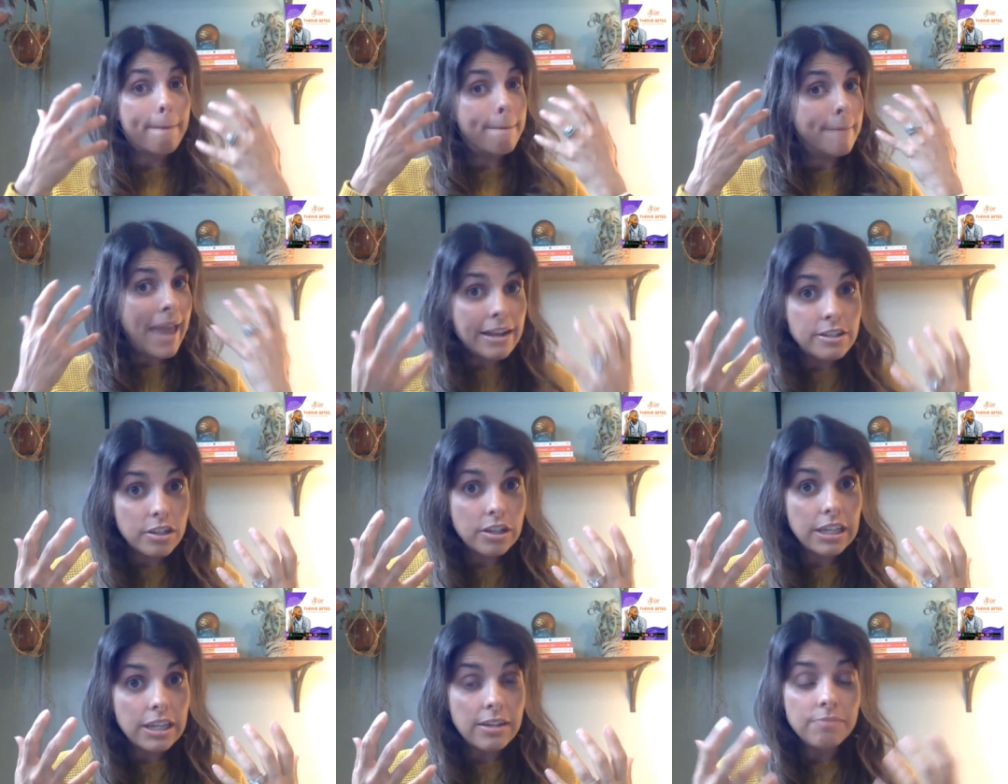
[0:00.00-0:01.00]

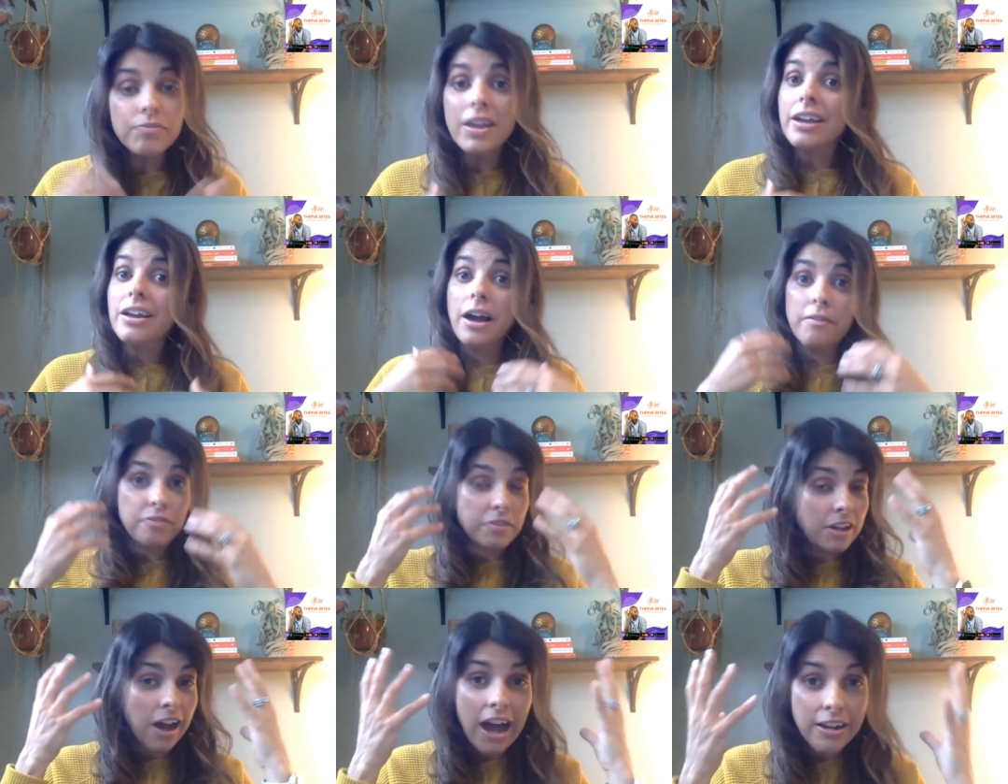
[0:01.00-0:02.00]
mentally, uh,
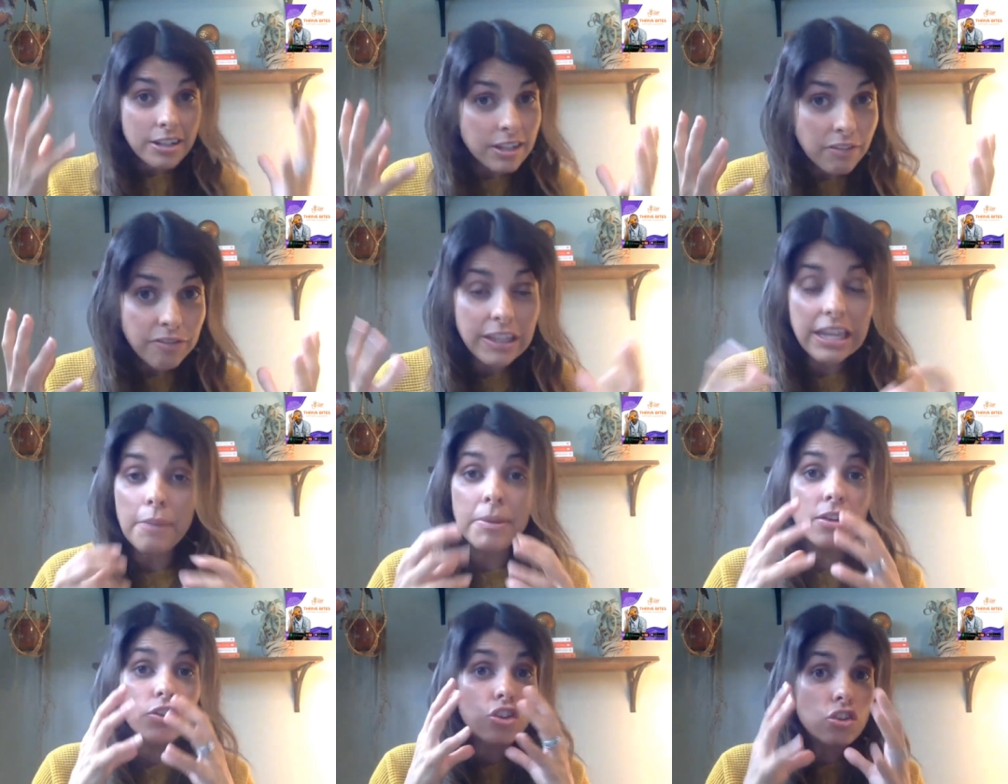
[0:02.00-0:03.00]
cognitively. I
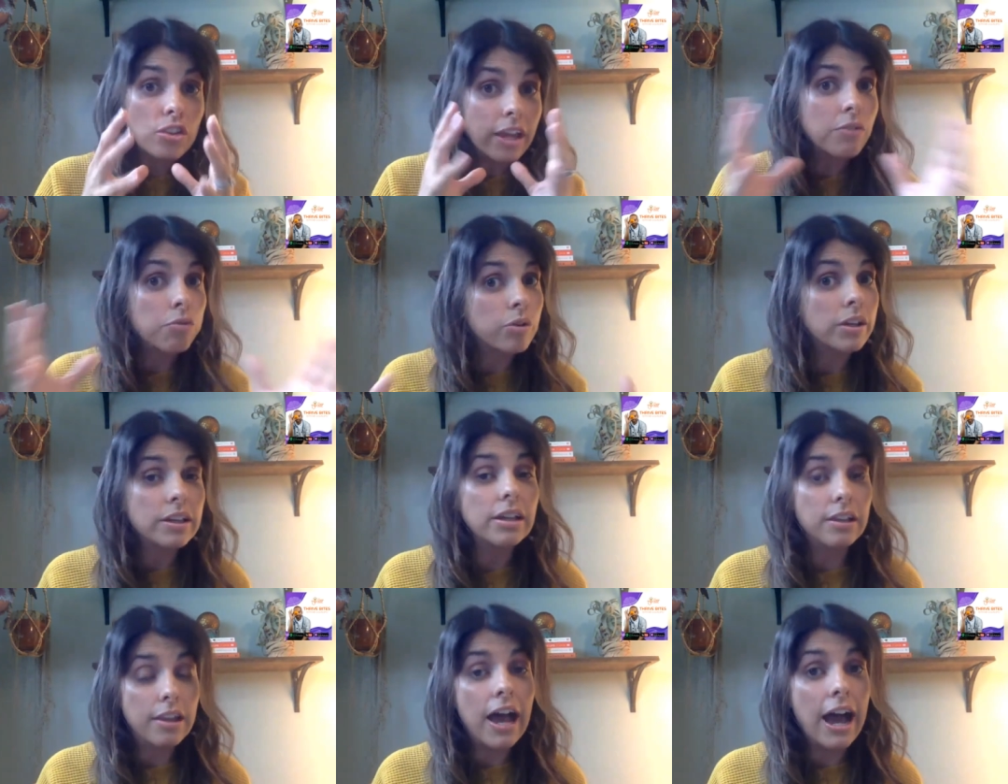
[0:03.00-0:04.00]
mean, there's like really
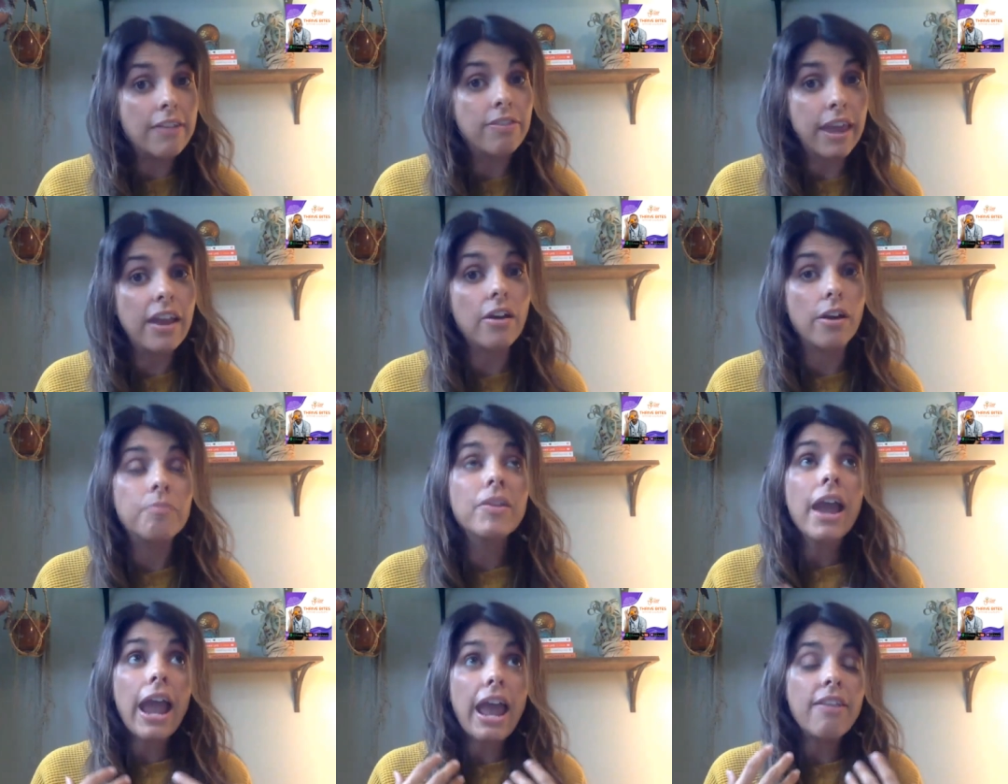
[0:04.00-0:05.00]
a lot there,
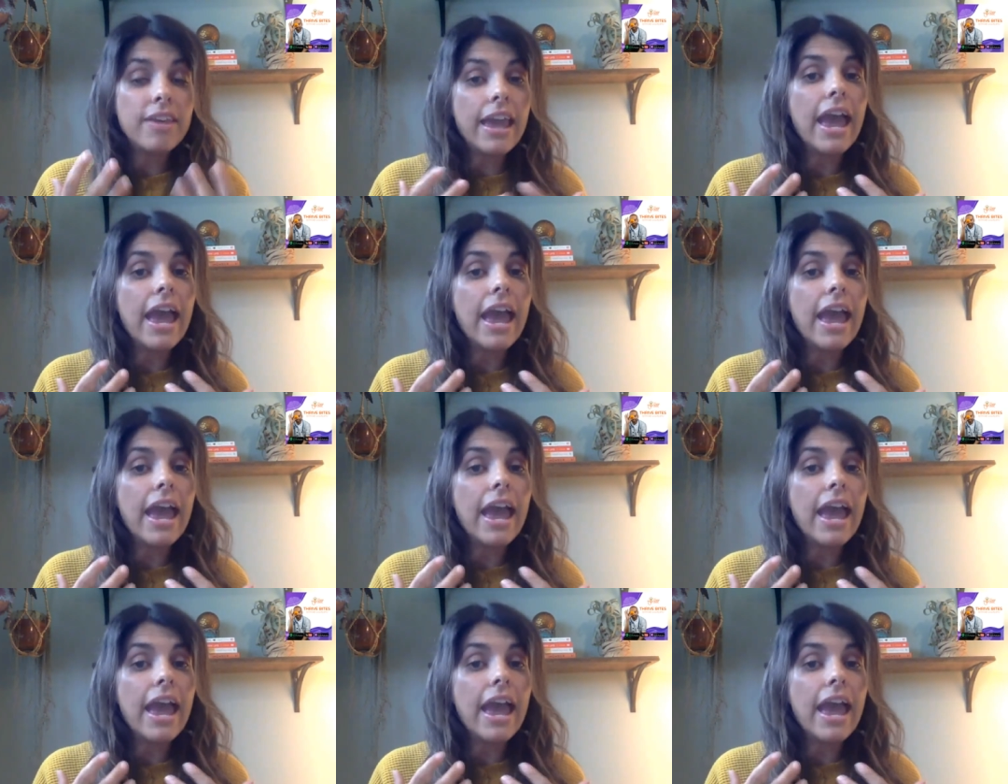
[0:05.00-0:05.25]
and the